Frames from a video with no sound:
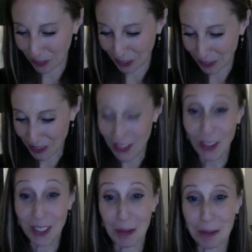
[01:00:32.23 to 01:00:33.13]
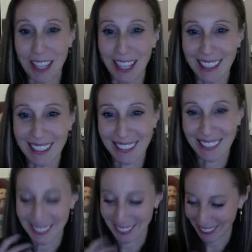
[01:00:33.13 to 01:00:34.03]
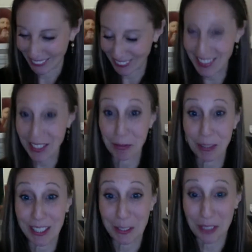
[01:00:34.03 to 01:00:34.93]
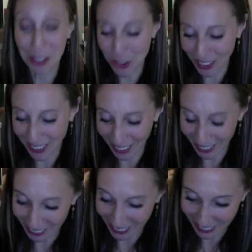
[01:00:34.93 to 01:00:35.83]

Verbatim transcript: We're starting up again. Let's see if we get to finish it again.